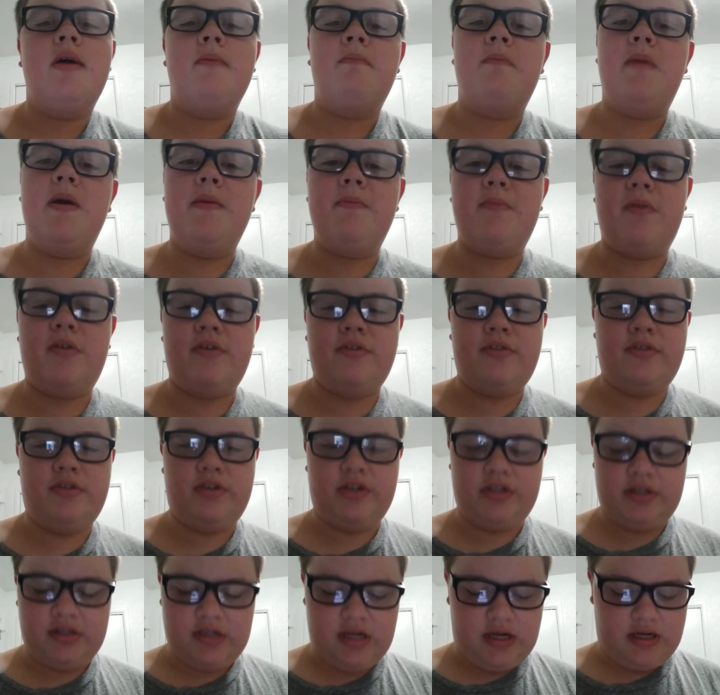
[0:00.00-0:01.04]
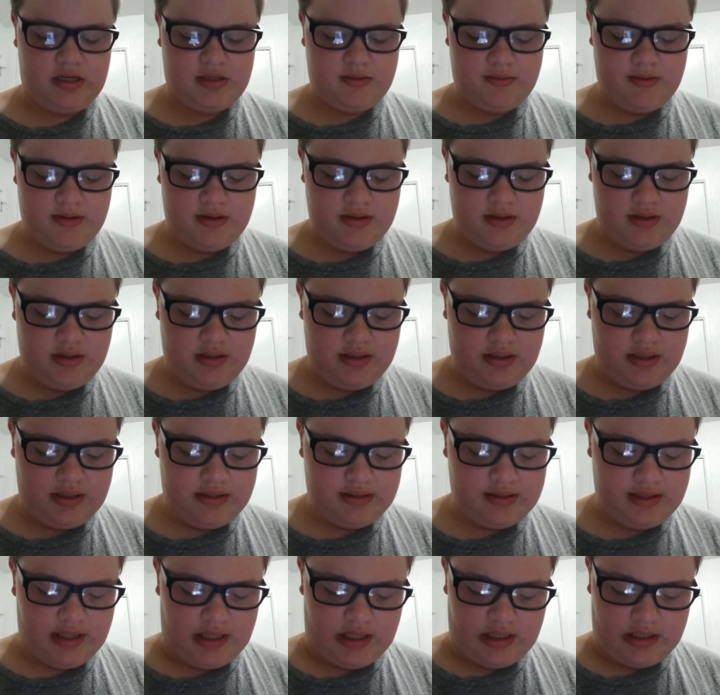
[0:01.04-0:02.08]
My brother just texted me and he
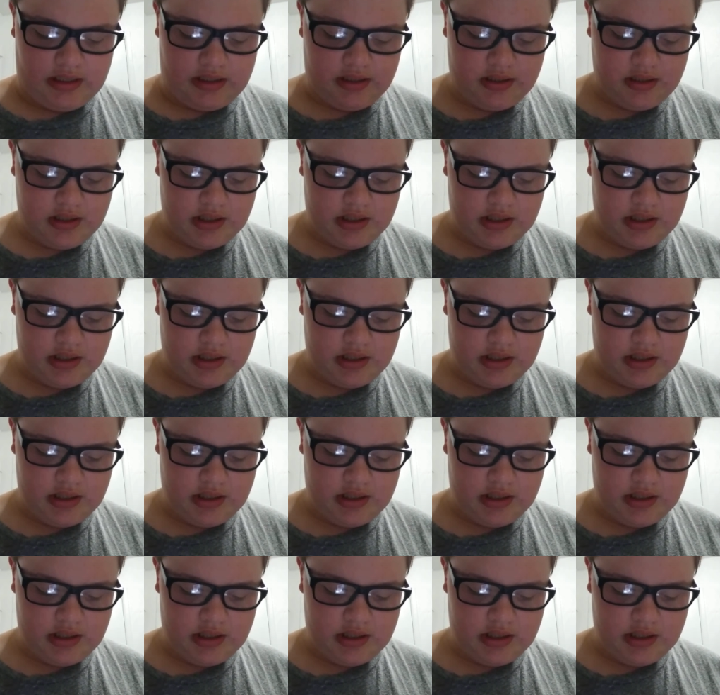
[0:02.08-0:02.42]
said,